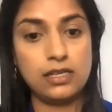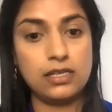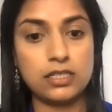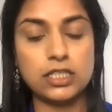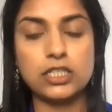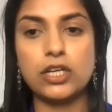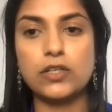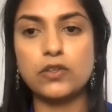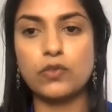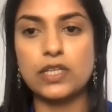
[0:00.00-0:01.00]
such as
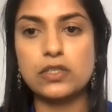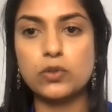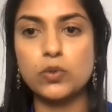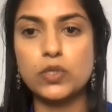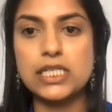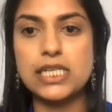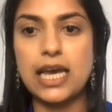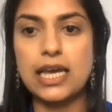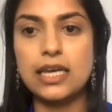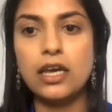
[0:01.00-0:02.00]
those on this call
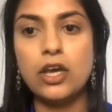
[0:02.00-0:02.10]
today,